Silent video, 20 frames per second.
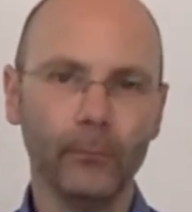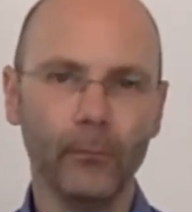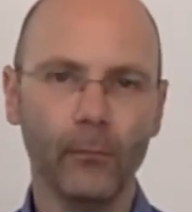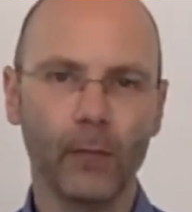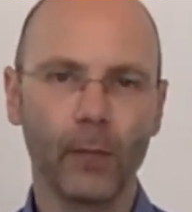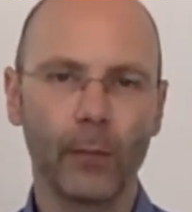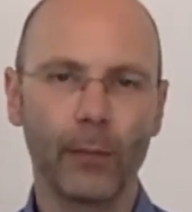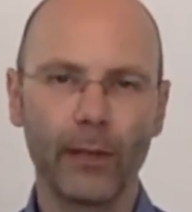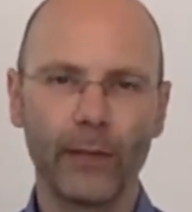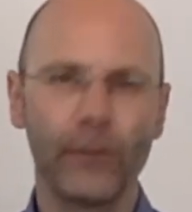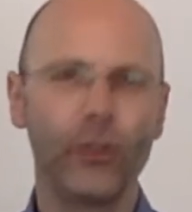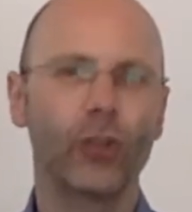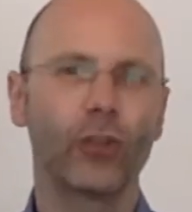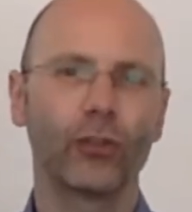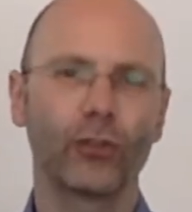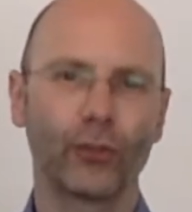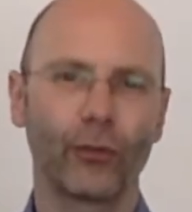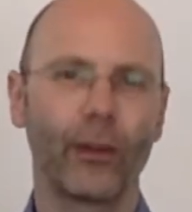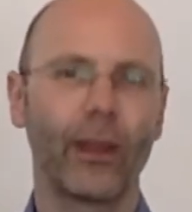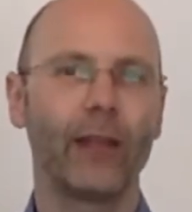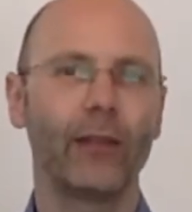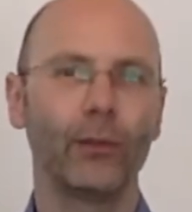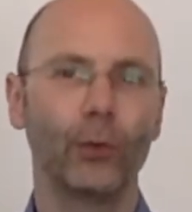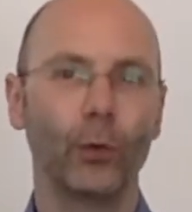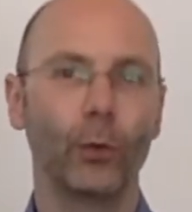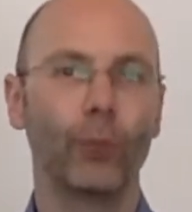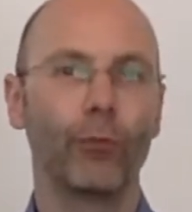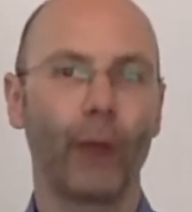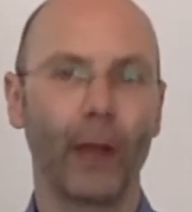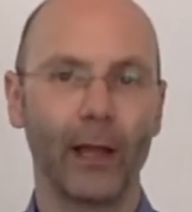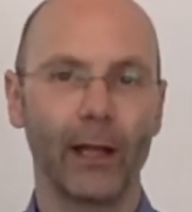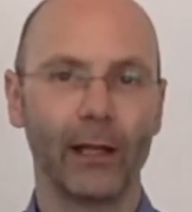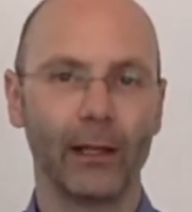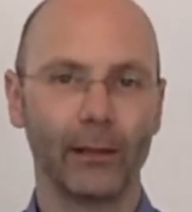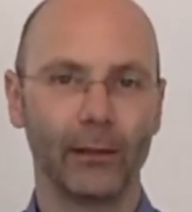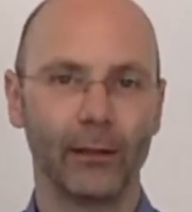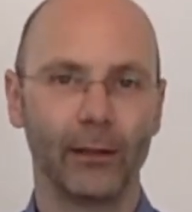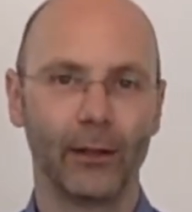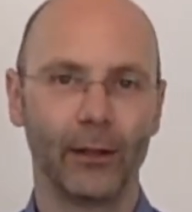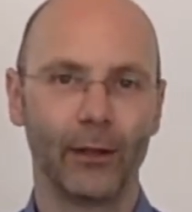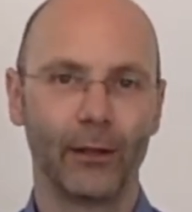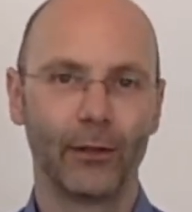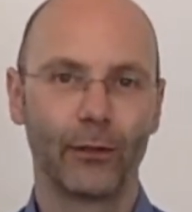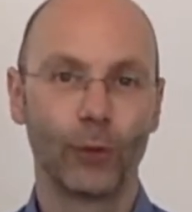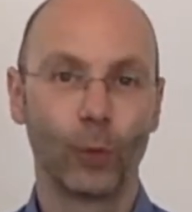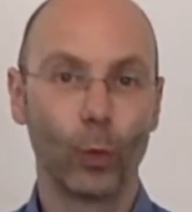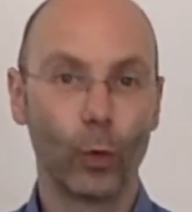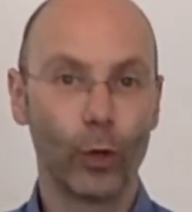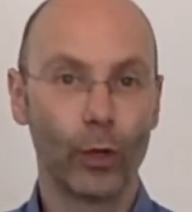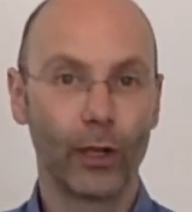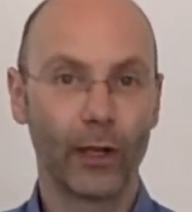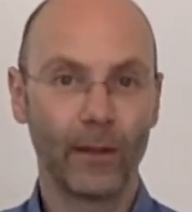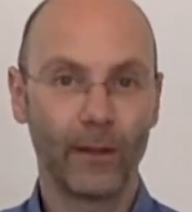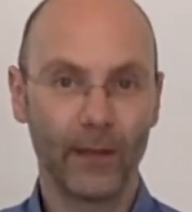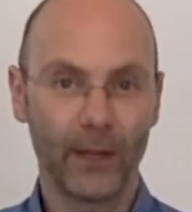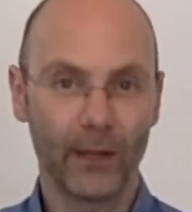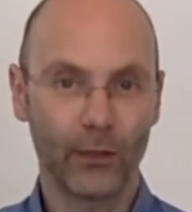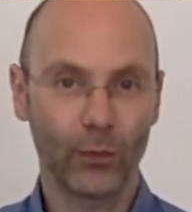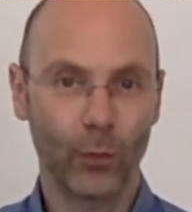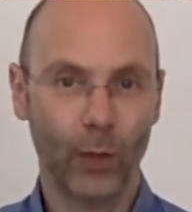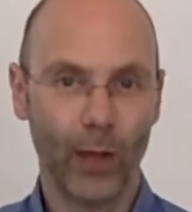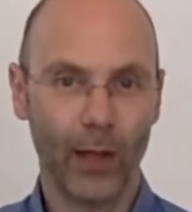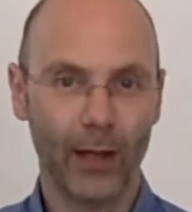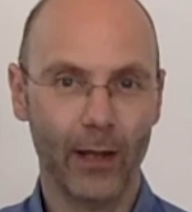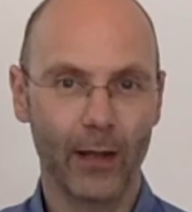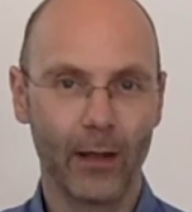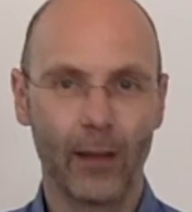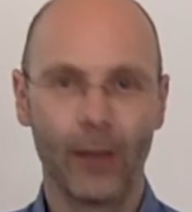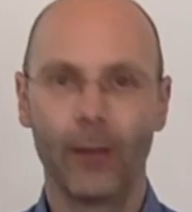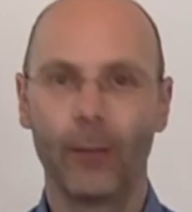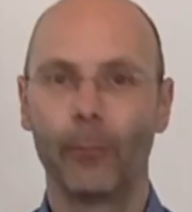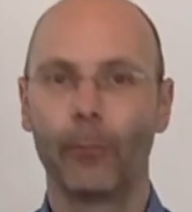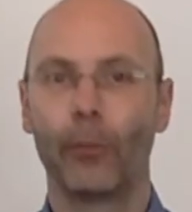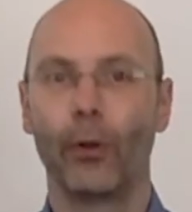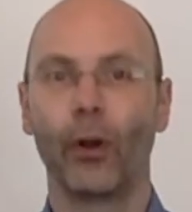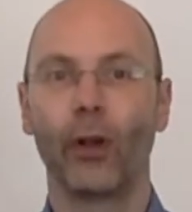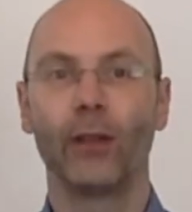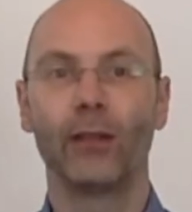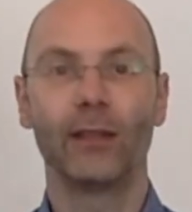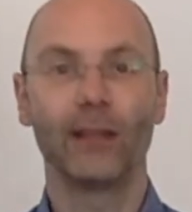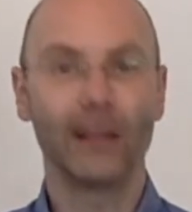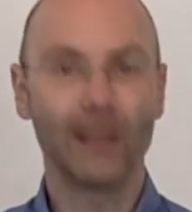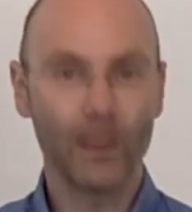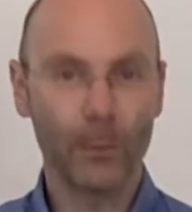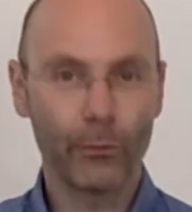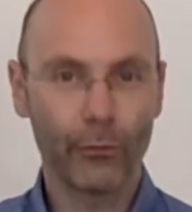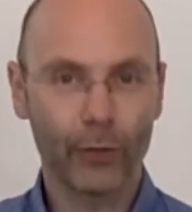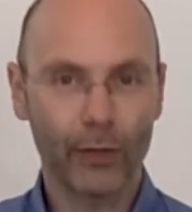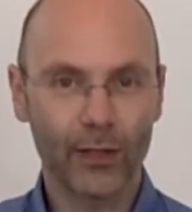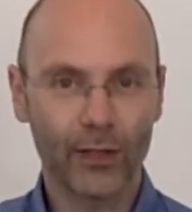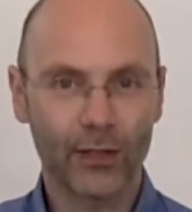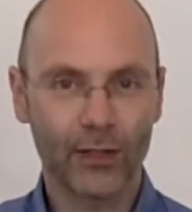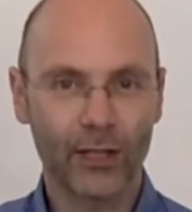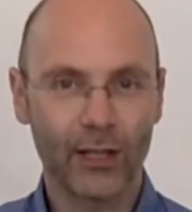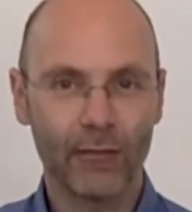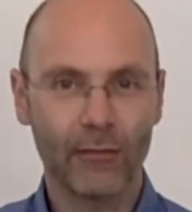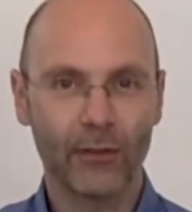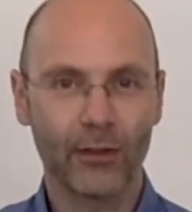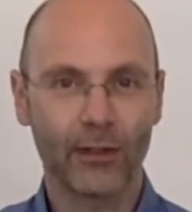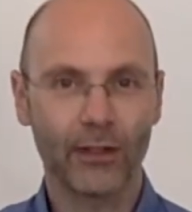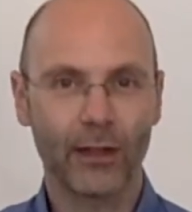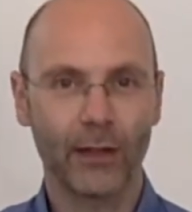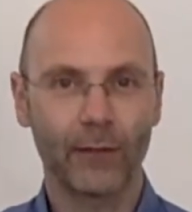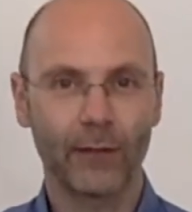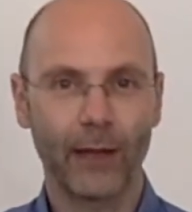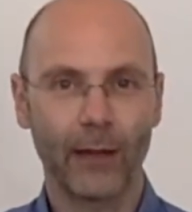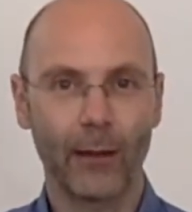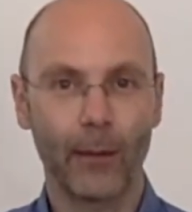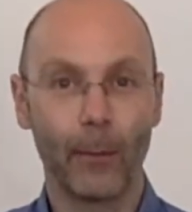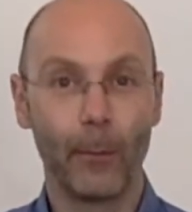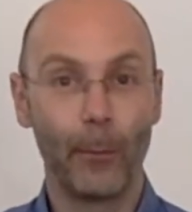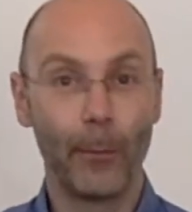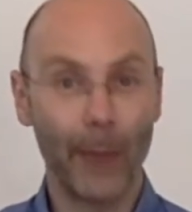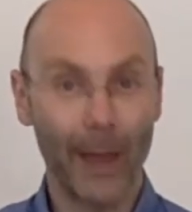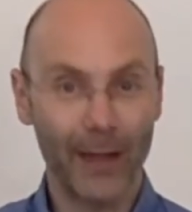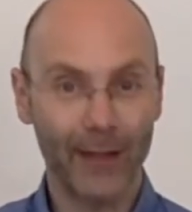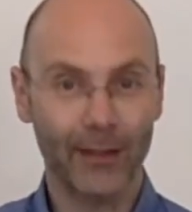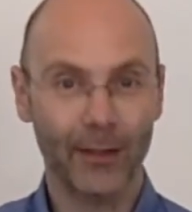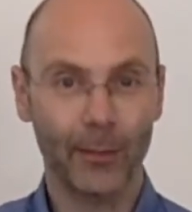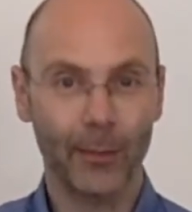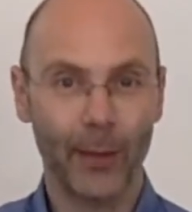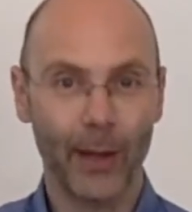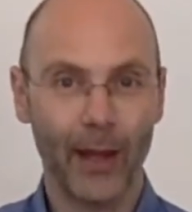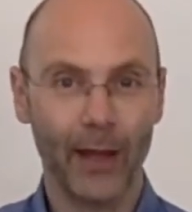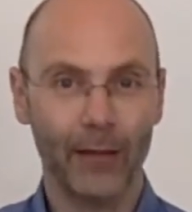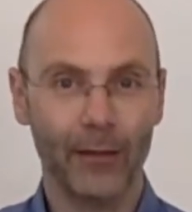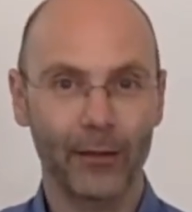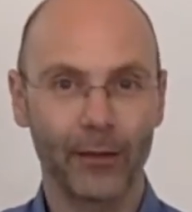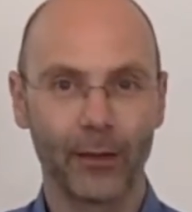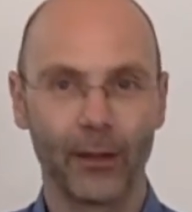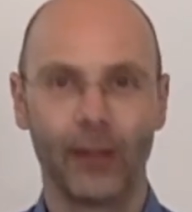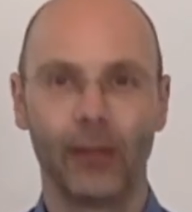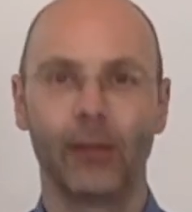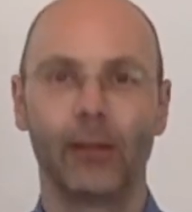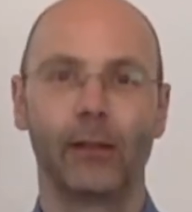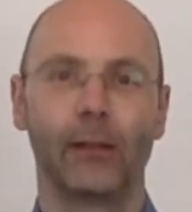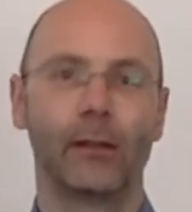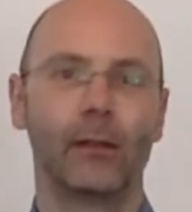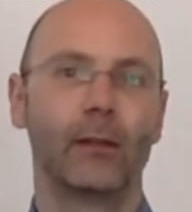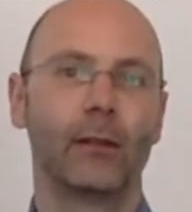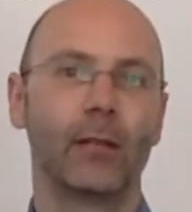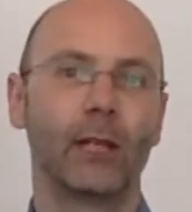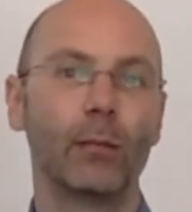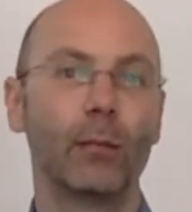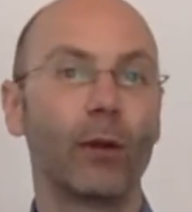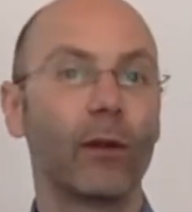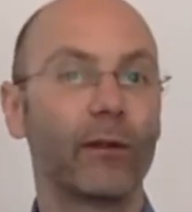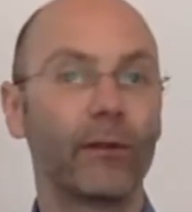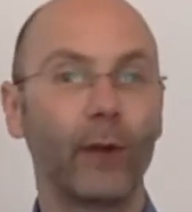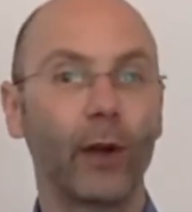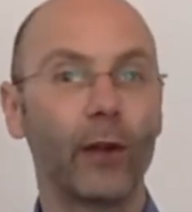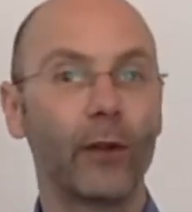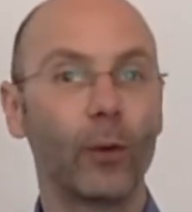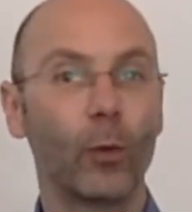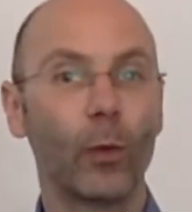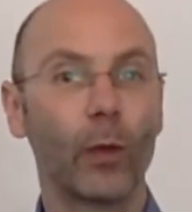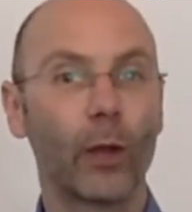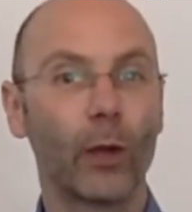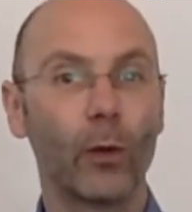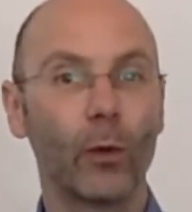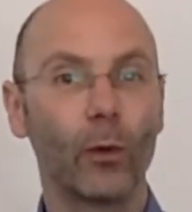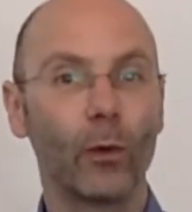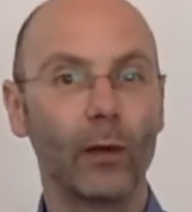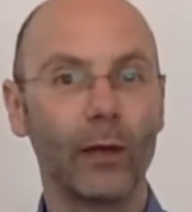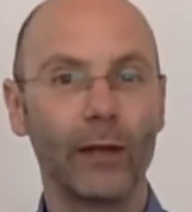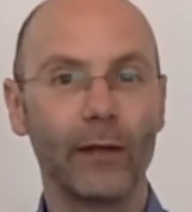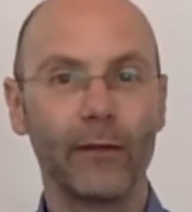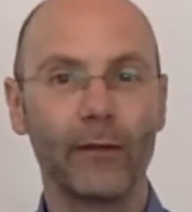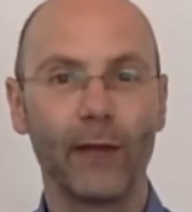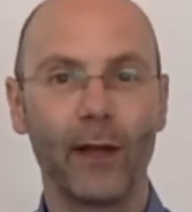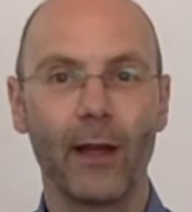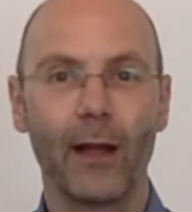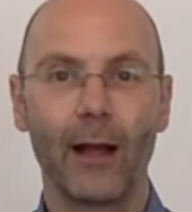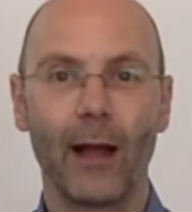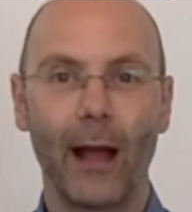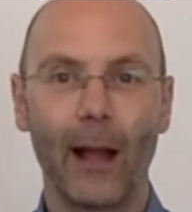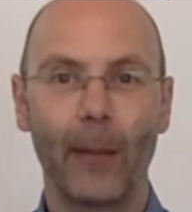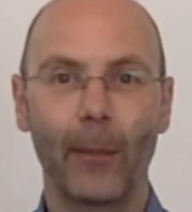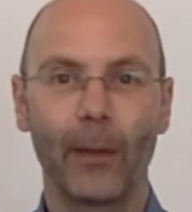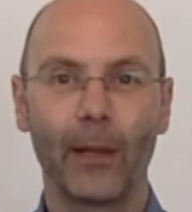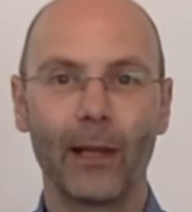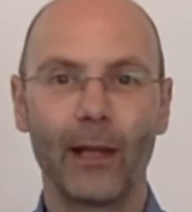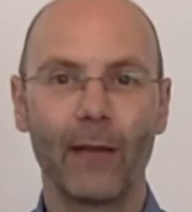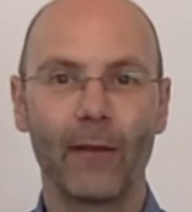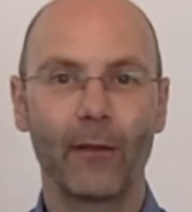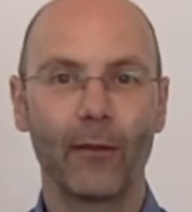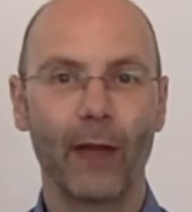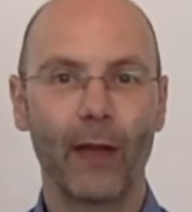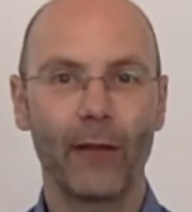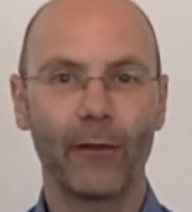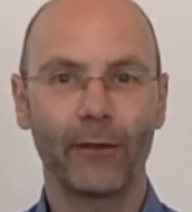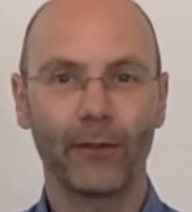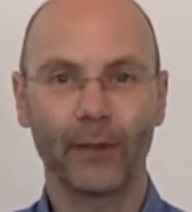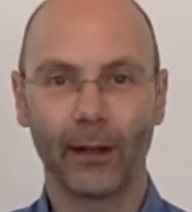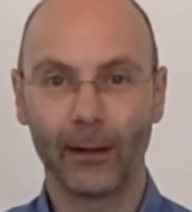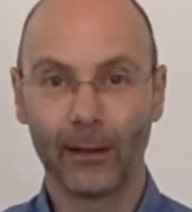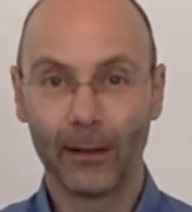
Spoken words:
But if you can train your brain to work in this way, by deliberately steering yourself down a better path, you might find that we can all live happily ever after.